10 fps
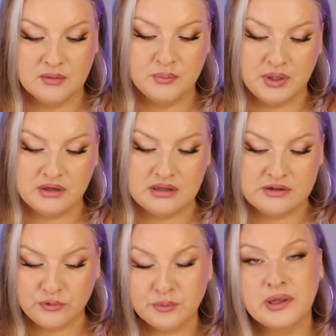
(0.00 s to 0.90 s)
but
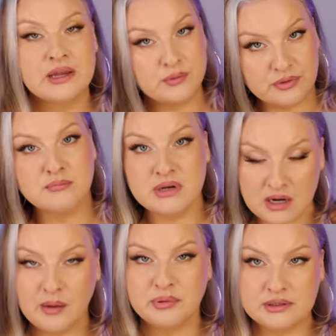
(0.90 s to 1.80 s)
if we're playing with
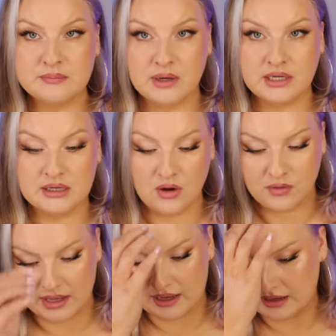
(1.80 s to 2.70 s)
Monopoly money,
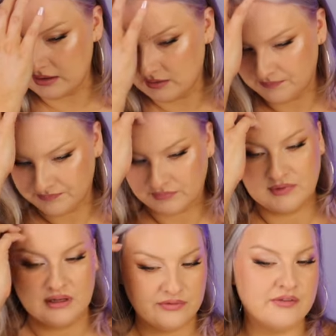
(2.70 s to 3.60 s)
okay,
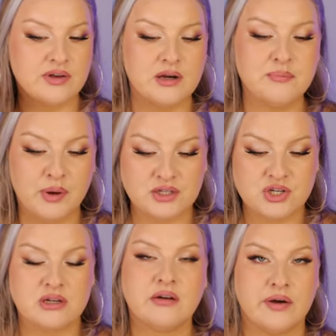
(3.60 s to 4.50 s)
if I've got a
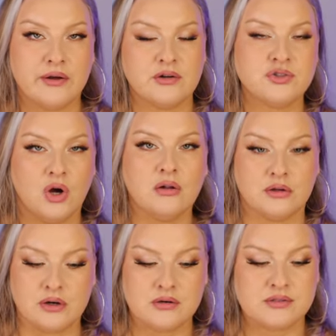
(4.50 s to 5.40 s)
budget of
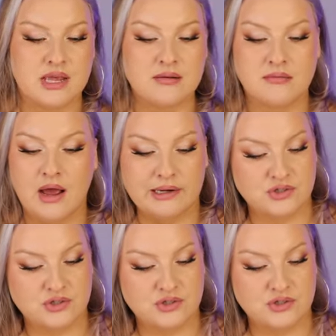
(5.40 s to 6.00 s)
$100 and I